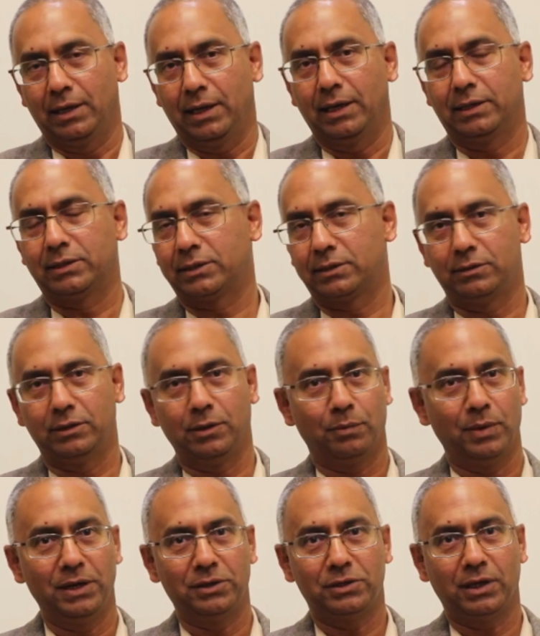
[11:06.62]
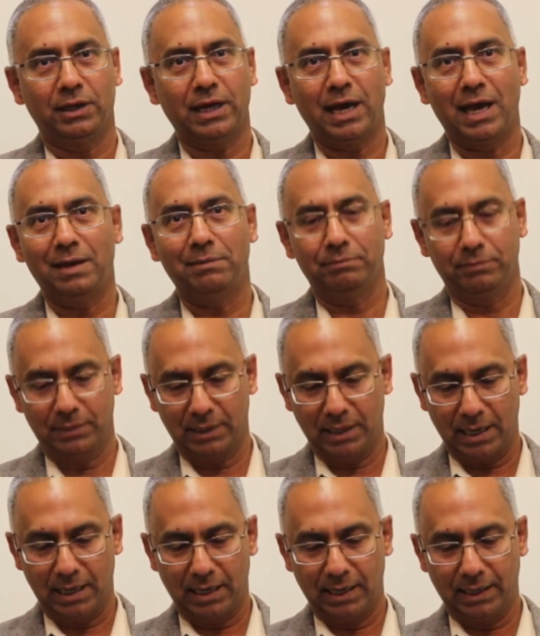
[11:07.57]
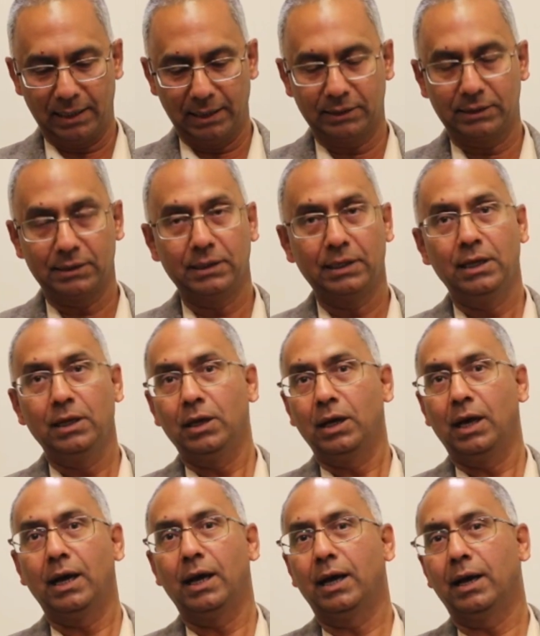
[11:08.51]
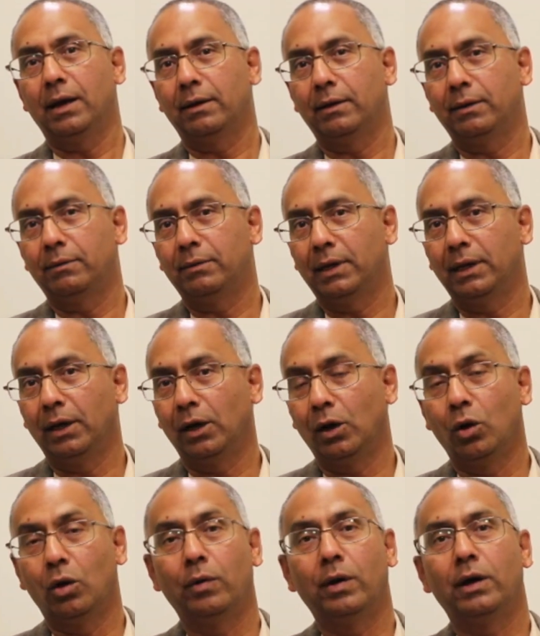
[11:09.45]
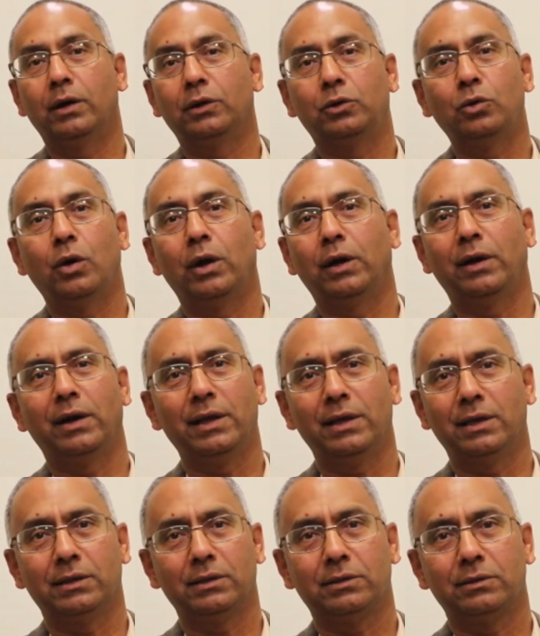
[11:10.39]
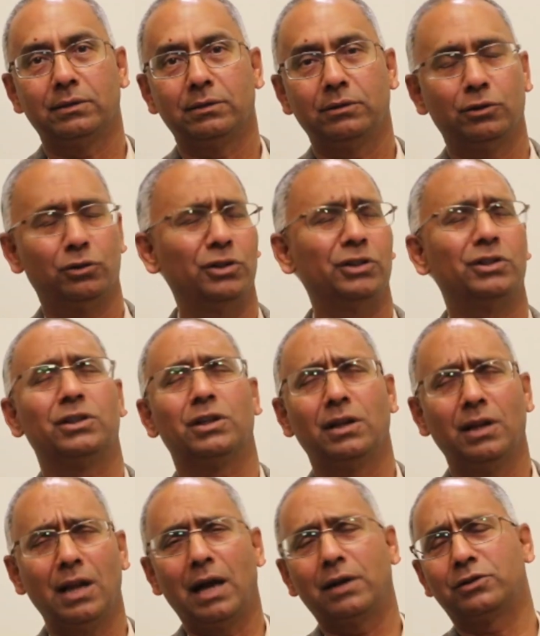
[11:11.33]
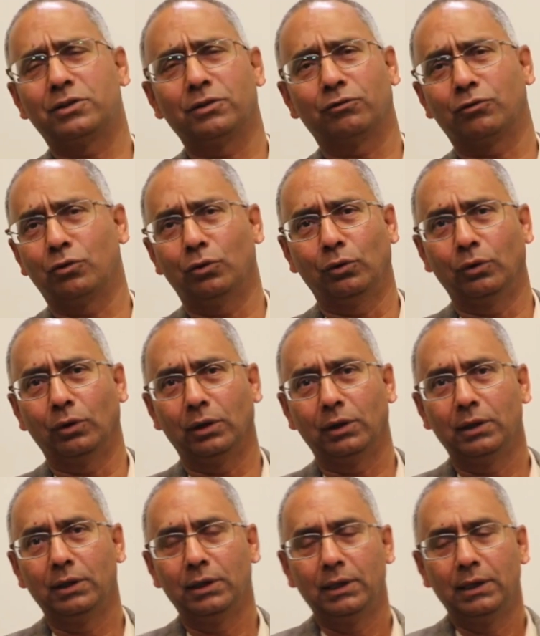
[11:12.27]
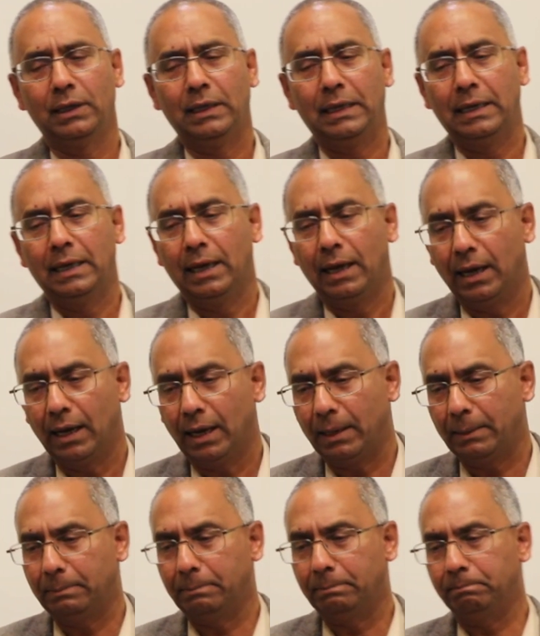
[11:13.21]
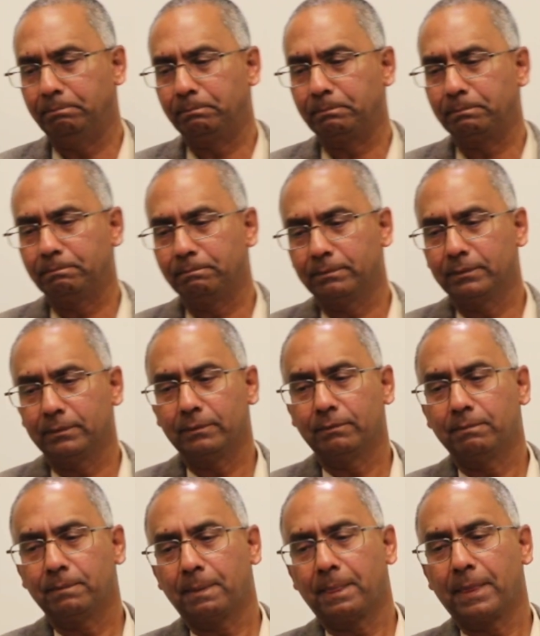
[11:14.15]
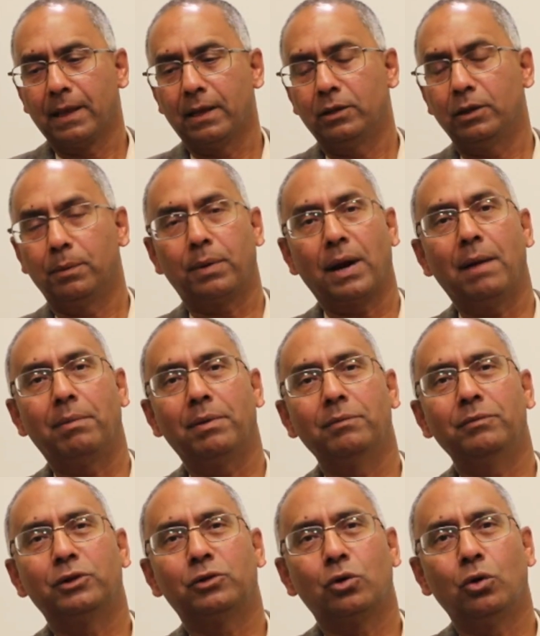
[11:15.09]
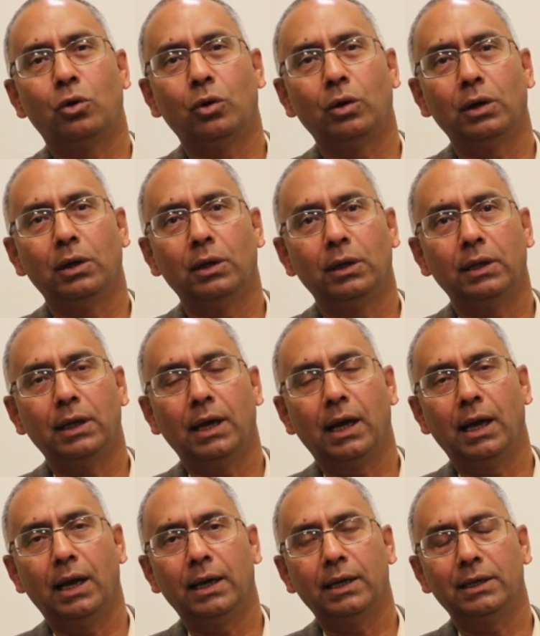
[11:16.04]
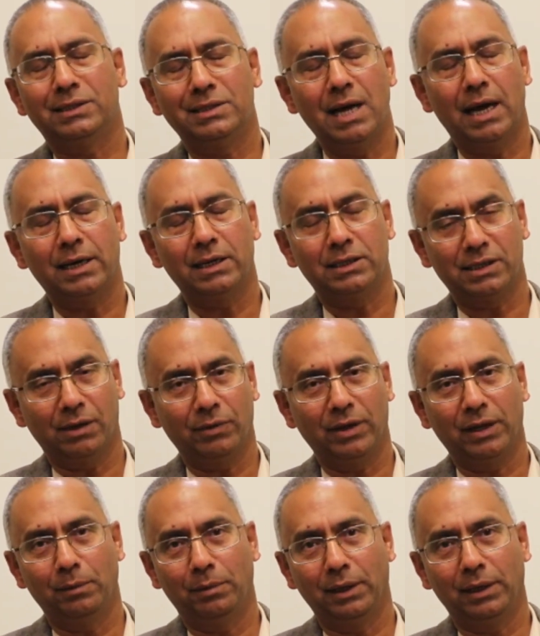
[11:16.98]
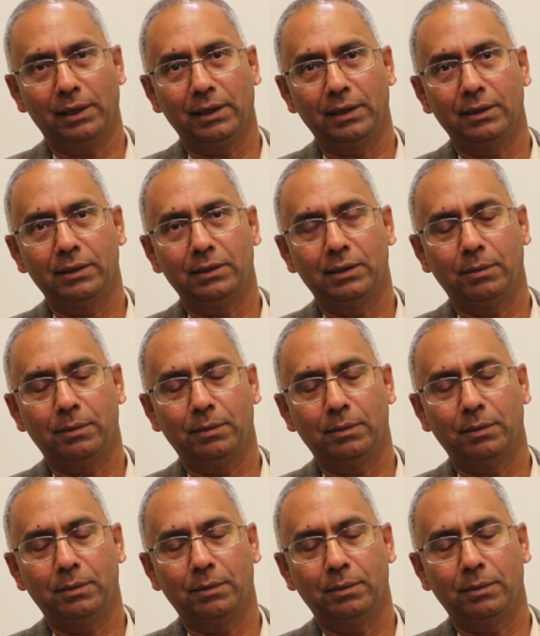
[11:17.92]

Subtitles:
Its depletion time is a little over 200 years. This is lots of coal. The problem with coal is not its availability.